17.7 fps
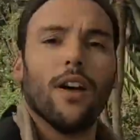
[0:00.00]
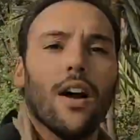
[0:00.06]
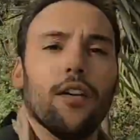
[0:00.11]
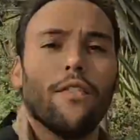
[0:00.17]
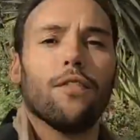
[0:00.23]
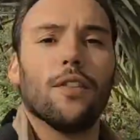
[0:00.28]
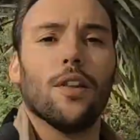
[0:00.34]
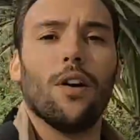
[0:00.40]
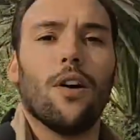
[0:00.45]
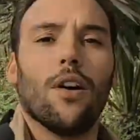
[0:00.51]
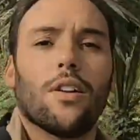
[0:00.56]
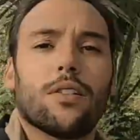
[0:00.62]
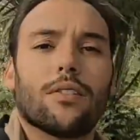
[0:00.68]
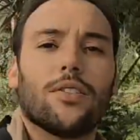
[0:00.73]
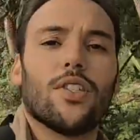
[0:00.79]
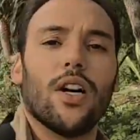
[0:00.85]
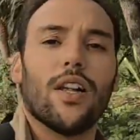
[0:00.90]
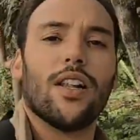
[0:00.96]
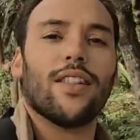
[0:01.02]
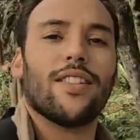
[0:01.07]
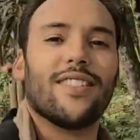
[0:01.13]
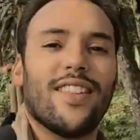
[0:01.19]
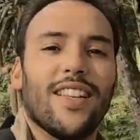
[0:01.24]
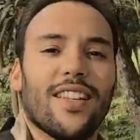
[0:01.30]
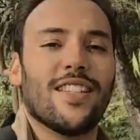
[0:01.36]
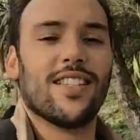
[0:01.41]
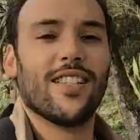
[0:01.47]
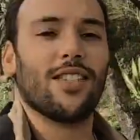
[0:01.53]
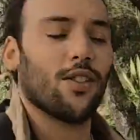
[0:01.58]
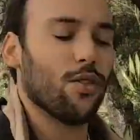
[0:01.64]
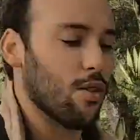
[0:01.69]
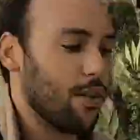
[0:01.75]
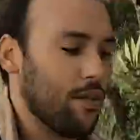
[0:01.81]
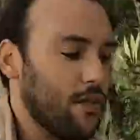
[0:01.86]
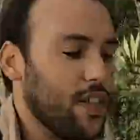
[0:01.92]
a vlog done at this
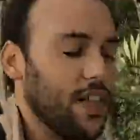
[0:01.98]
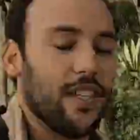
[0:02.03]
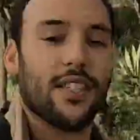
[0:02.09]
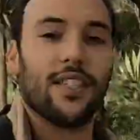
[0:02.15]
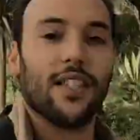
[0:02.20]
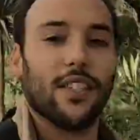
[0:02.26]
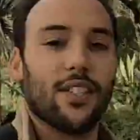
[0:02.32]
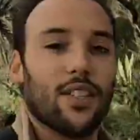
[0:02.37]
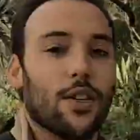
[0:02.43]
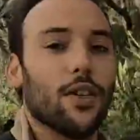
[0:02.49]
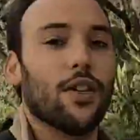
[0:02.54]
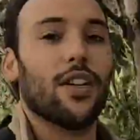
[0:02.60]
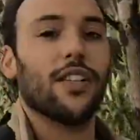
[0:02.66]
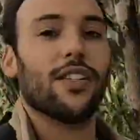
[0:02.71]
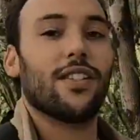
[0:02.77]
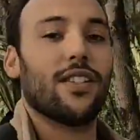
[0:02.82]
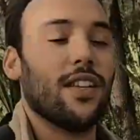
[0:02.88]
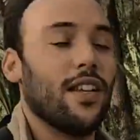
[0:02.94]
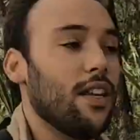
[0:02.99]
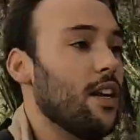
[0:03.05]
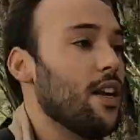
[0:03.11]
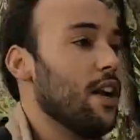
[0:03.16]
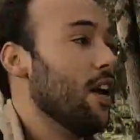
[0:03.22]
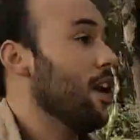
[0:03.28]
sort of distance so you can see